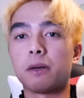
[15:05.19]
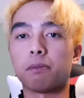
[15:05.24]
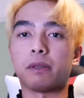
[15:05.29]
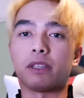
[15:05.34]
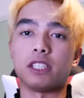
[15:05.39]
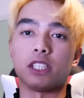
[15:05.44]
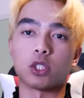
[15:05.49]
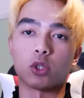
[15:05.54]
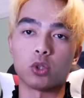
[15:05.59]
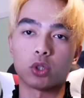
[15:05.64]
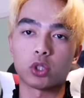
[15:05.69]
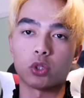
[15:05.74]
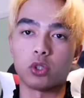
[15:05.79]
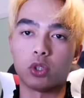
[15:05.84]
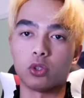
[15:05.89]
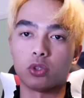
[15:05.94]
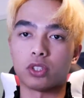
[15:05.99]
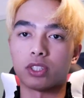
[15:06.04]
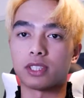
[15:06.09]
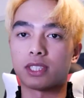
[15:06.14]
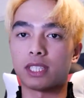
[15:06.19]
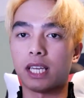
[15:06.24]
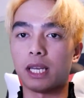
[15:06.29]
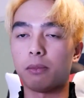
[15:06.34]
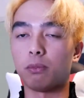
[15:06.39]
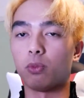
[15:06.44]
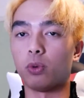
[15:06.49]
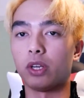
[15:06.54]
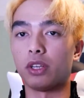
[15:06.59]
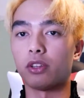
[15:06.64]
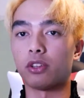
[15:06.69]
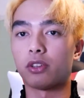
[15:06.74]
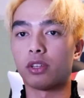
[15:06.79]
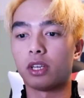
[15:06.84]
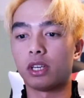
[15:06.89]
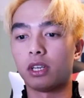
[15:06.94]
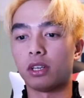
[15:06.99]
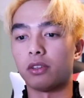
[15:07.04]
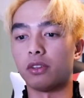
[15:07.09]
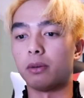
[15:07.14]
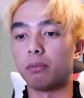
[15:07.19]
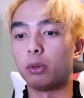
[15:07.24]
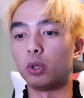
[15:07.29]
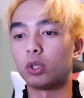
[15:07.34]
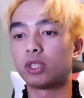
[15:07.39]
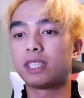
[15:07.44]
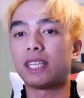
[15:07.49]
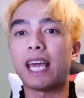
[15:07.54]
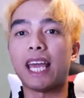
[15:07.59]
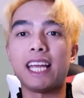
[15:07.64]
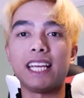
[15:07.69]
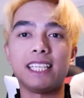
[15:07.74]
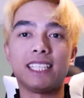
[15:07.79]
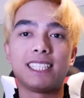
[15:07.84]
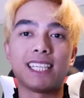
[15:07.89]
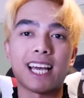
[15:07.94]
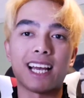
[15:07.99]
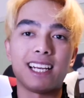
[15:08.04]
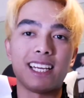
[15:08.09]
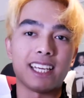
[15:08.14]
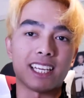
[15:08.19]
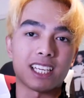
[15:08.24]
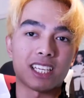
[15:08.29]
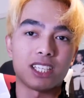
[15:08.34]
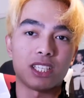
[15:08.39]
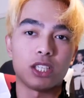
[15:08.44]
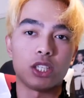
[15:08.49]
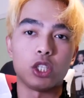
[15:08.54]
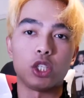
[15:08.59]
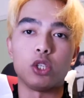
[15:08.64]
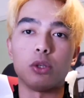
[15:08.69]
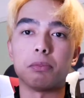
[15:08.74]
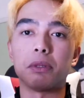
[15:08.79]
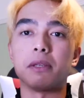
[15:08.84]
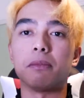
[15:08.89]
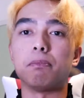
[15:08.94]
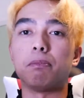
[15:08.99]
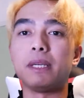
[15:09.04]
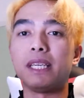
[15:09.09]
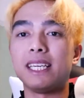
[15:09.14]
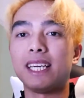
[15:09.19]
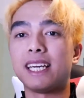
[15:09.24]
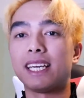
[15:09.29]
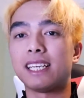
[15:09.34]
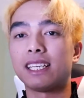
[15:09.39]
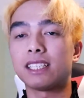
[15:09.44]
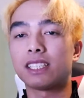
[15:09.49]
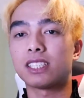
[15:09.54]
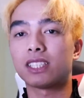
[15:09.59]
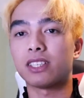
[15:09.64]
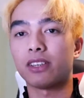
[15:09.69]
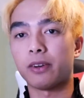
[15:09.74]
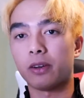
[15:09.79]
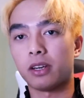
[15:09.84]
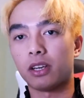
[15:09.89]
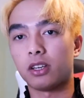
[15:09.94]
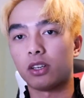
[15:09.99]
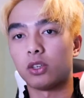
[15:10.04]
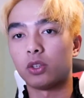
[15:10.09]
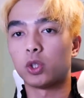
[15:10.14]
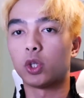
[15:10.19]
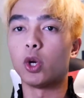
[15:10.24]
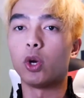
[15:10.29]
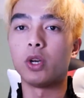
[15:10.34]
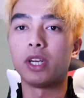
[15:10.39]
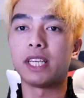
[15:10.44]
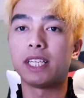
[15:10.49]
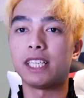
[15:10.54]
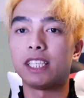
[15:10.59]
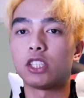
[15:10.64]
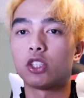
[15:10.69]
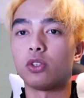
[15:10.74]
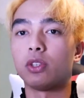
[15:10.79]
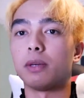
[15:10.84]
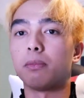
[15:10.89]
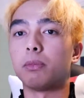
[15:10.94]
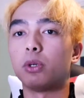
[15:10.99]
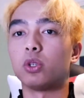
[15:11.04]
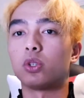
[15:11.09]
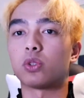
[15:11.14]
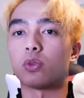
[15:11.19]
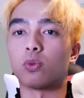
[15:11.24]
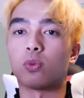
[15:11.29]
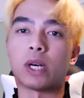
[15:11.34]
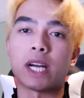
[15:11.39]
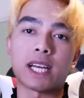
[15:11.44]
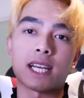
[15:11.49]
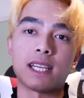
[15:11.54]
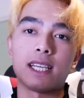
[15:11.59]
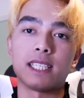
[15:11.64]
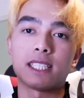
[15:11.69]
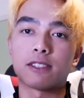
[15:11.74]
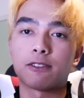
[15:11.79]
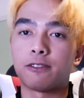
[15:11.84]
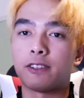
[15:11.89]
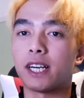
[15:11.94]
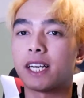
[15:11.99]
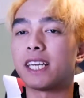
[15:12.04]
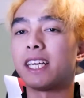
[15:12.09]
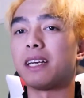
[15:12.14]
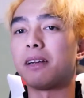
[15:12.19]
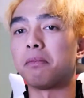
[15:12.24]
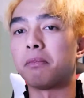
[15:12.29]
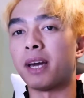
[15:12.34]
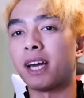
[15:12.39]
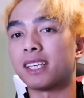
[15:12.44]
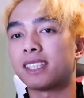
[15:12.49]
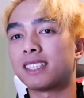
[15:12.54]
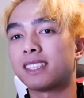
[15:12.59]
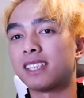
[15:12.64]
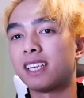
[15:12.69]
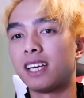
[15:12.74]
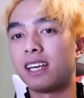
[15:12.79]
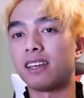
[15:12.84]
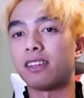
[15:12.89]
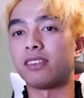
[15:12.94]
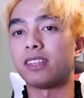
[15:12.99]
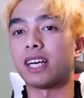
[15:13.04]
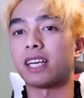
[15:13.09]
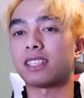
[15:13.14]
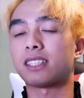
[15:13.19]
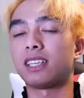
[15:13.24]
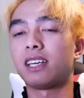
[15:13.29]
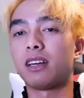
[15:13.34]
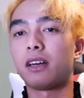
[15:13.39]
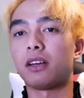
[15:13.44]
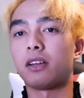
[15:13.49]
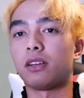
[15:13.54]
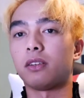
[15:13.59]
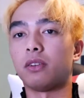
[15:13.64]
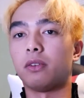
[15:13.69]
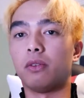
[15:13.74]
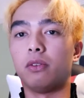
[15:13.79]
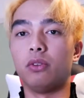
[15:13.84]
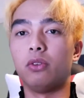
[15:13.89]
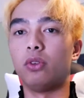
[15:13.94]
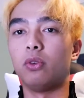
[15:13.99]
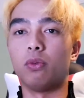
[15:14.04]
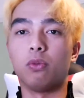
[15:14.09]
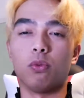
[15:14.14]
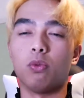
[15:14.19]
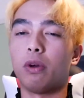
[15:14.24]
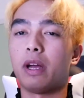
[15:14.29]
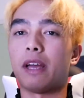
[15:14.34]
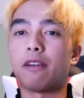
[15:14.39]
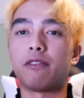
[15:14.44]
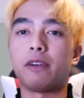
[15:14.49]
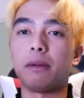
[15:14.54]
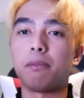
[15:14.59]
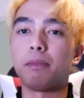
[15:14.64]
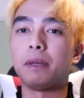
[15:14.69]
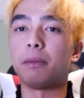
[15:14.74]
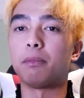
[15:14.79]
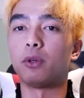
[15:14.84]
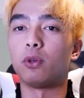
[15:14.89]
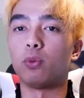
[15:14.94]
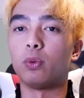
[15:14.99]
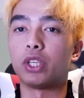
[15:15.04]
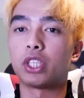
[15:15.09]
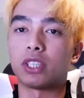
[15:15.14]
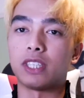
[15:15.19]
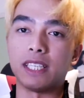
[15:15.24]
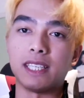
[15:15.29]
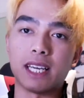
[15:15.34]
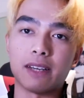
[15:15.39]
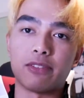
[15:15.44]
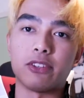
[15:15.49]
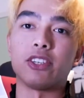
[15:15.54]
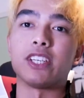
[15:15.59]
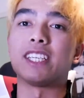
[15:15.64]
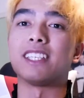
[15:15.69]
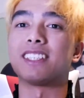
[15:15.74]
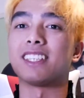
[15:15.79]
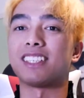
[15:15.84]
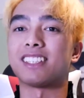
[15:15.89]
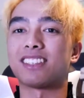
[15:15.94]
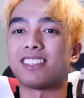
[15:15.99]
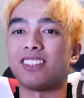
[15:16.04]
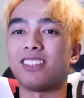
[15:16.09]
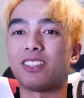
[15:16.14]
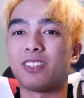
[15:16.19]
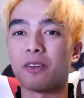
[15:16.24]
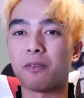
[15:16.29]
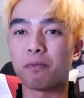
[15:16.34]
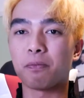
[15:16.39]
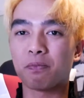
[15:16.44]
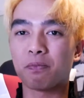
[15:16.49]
But this also goes the same with the most angelic human beings turning into the most reckless fucking mess that every people wish they never existed.